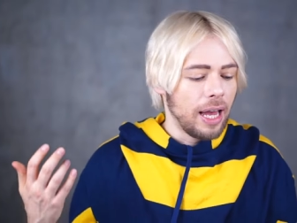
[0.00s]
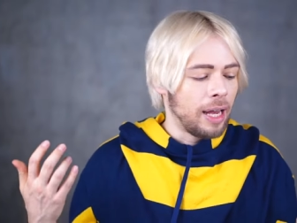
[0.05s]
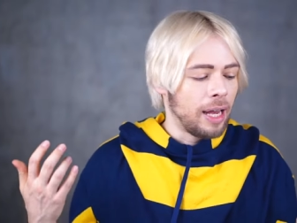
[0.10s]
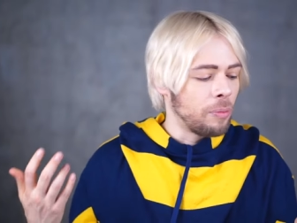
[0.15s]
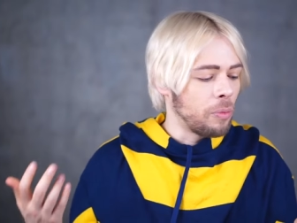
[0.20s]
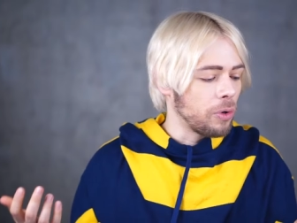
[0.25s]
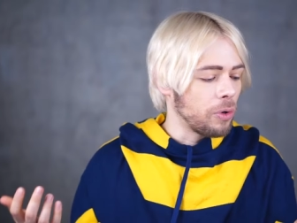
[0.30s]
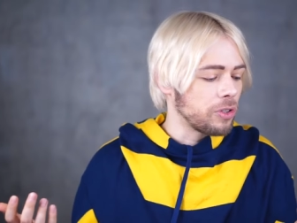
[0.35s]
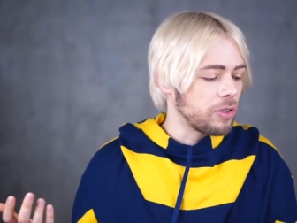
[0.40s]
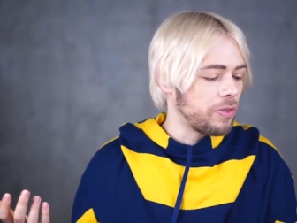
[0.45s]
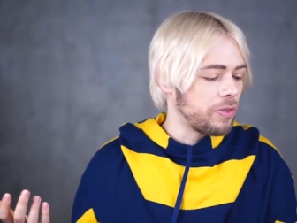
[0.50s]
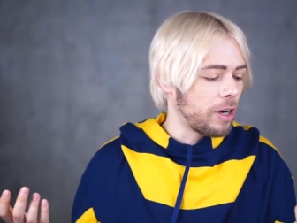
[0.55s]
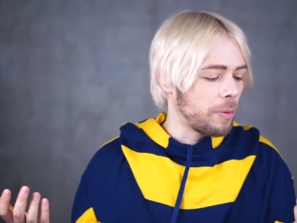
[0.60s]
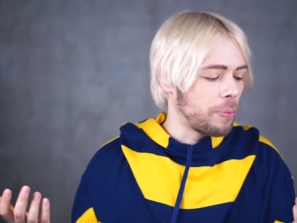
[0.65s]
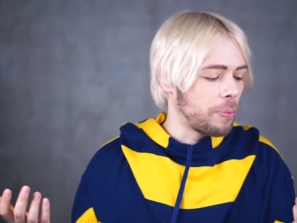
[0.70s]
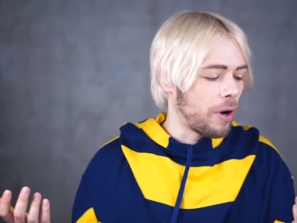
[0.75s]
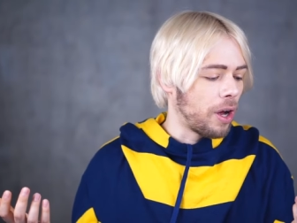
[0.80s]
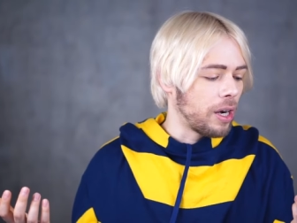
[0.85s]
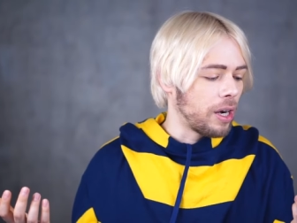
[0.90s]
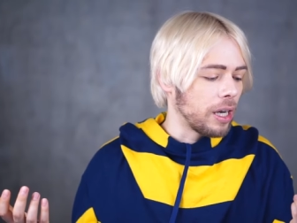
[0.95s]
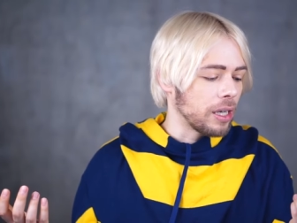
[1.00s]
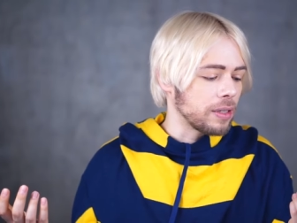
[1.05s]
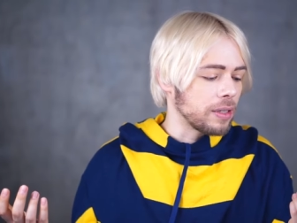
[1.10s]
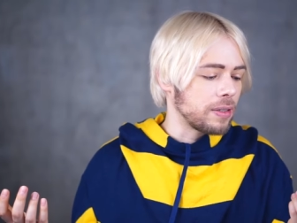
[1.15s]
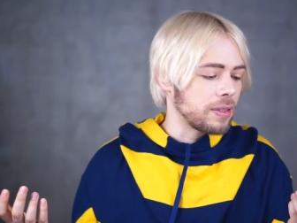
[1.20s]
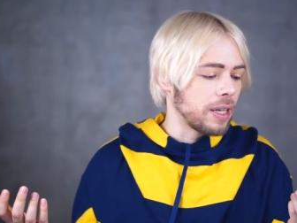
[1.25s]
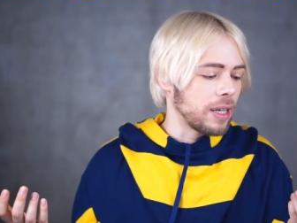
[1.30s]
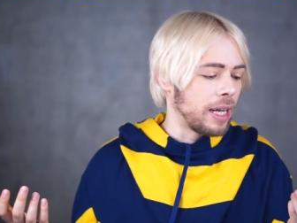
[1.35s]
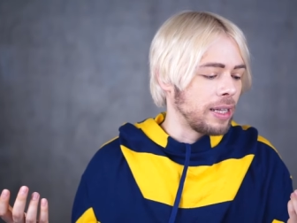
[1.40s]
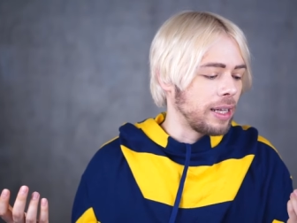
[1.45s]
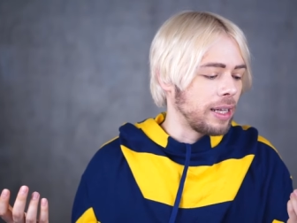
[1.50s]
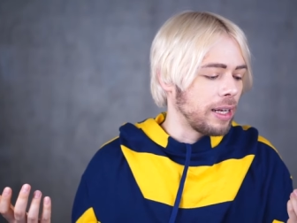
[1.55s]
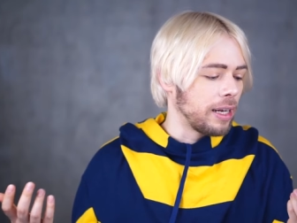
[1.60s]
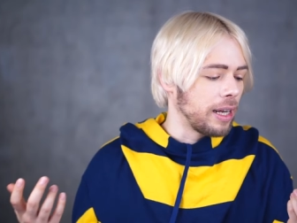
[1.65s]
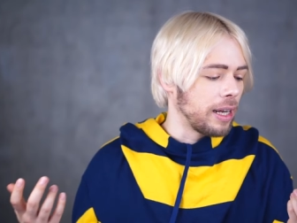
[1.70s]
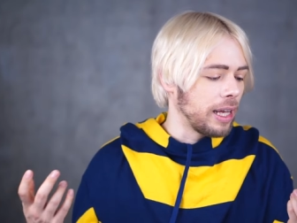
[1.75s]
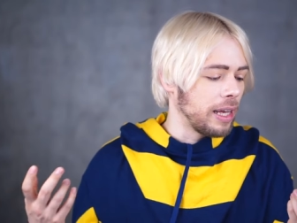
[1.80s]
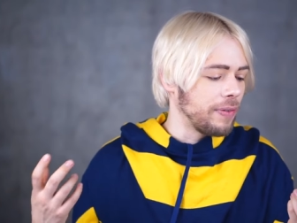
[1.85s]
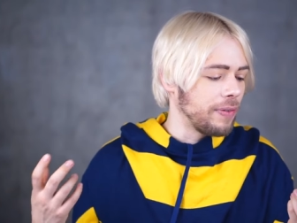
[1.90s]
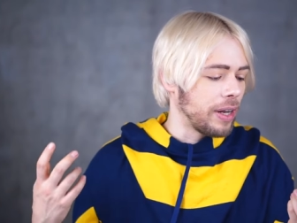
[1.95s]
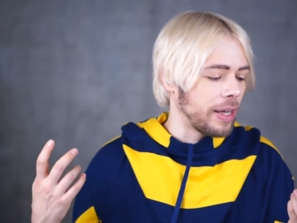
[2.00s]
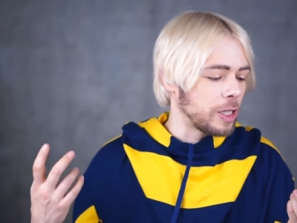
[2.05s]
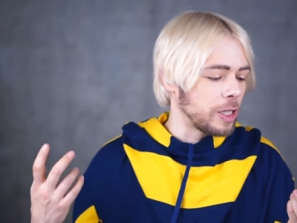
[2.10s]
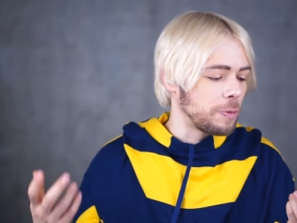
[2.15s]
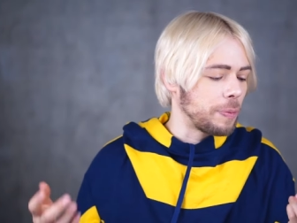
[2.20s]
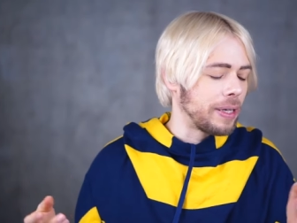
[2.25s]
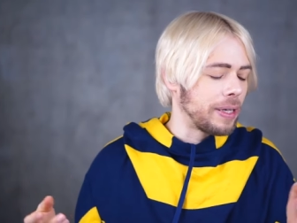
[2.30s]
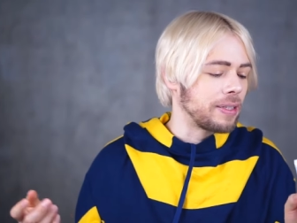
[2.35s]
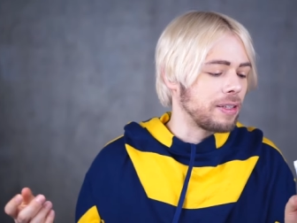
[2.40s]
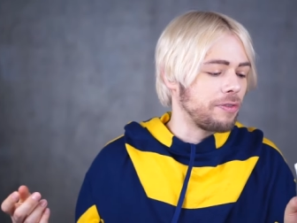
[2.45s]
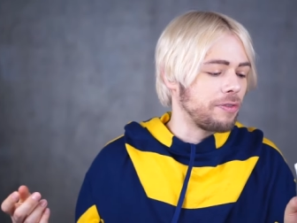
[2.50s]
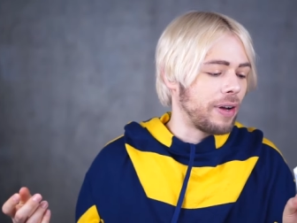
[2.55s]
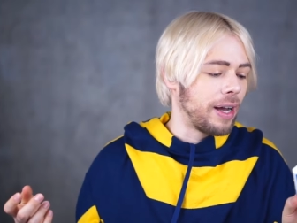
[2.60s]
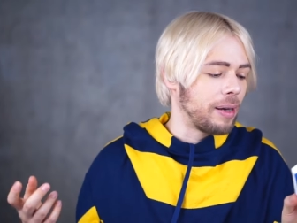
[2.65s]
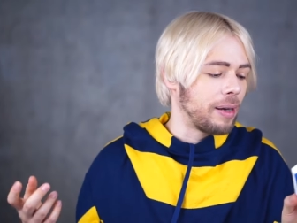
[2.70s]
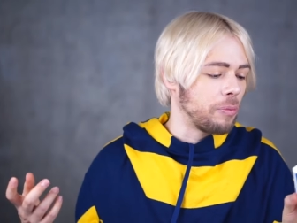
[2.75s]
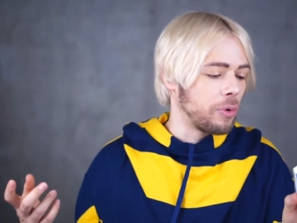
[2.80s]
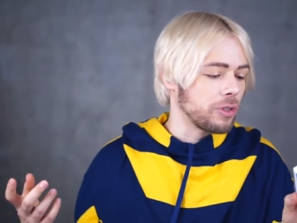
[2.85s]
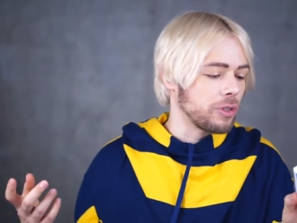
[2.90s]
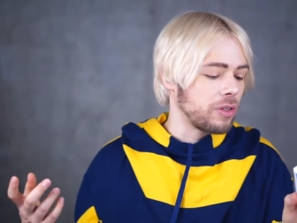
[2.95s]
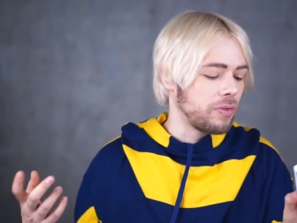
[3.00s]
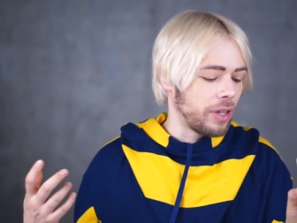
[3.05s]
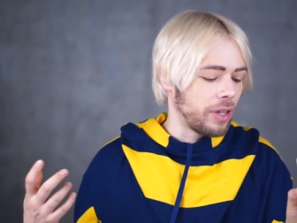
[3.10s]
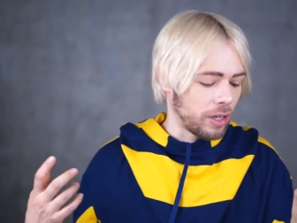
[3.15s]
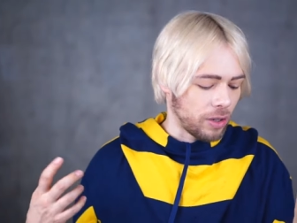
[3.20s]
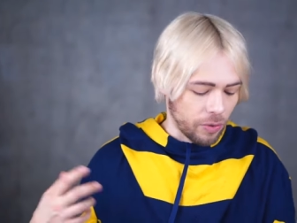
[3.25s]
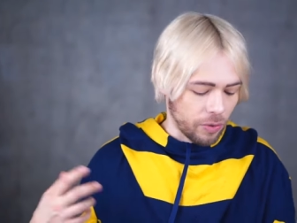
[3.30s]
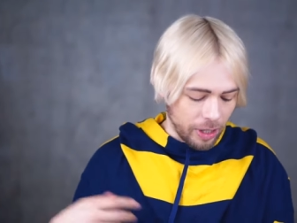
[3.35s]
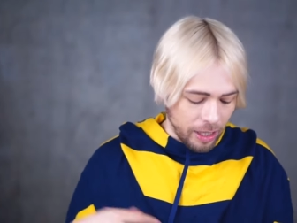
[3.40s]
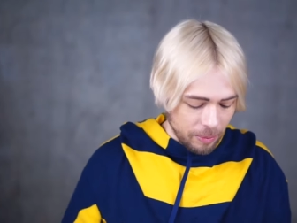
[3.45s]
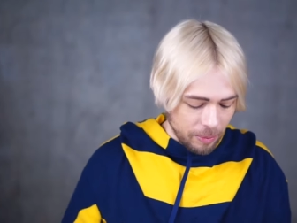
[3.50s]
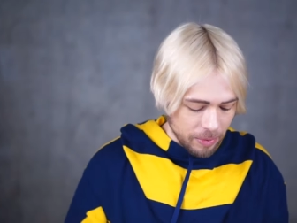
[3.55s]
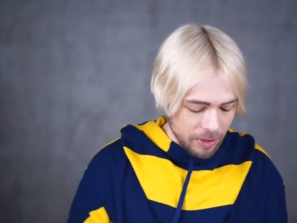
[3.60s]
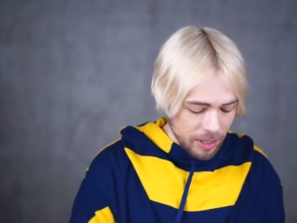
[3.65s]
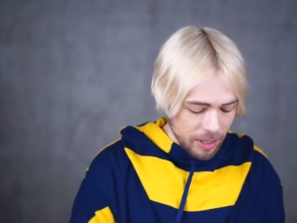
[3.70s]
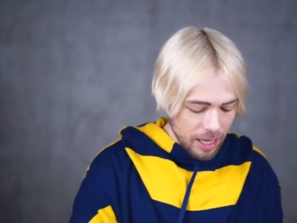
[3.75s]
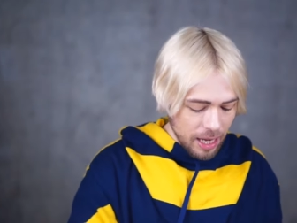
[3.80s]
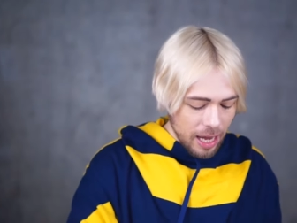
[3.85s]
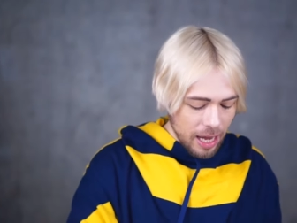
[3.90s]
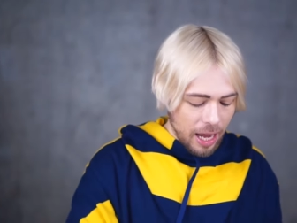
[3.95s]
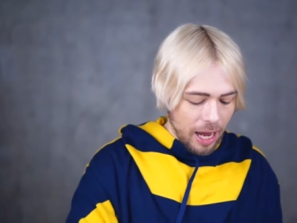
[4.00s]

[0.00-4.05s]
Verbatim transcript: in most of their products. And they even like specify in most of their creams.